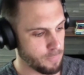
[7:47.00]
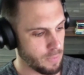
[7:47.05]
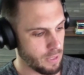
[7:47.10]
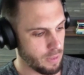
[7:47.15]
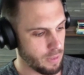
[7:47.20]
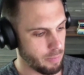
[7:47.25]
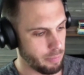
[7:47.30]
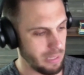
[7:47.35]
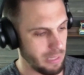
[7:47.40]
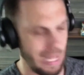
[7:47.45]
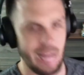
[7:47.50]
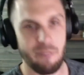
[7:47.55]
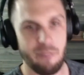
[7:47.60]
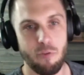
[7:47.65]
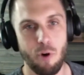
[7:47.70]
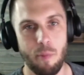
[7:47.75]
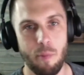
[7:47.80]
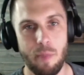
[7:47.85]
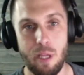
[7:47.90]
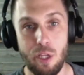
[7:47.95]

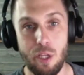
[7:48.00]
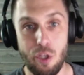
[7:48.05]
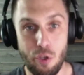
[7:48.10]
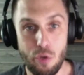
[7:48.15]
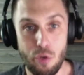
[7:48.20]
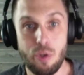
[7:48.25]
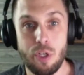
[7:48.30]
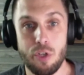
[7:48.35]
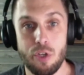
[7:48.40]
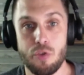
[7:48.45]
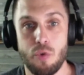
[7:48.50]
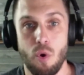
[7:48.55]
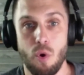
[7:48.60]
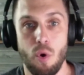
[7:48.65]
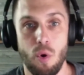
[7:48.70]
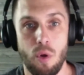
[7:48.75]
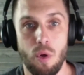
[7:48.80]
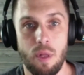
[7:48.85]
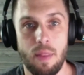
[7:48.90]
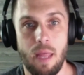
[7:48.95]
platform that you
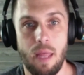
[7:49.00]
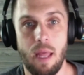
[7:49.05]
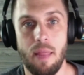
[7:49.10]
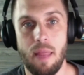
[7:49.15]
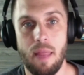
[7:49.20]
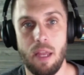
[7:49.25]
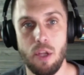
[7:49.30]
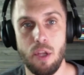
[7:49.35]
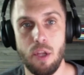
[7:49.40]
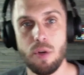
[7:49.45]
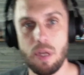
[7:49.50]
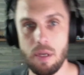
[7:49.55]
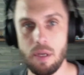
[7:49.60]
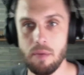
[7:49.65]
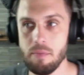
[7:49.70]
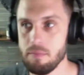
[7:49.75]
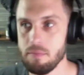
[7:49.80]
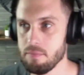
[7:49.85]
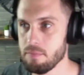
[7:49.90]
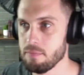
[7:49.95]
control and that you
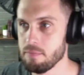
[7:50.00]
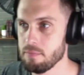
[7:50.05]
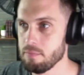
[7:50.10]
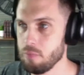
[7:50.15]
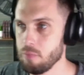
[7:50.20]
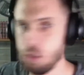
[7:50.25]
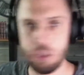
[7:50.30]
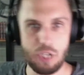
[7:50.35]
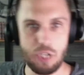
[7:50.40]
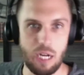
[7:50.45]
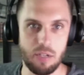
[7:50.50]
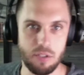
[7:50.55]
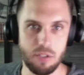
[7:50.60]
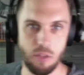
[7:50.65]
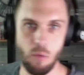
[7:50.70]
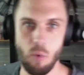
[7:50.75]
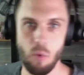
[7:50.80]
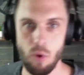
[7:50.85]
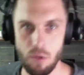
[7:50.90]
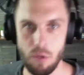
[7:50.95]
can push out to
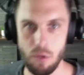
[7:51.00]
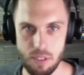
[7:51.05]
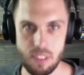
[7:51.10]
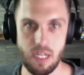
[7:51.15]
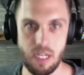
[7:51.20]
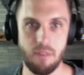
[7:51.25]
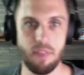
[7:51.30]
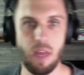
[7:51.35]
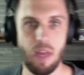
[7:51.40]
the world and stuff.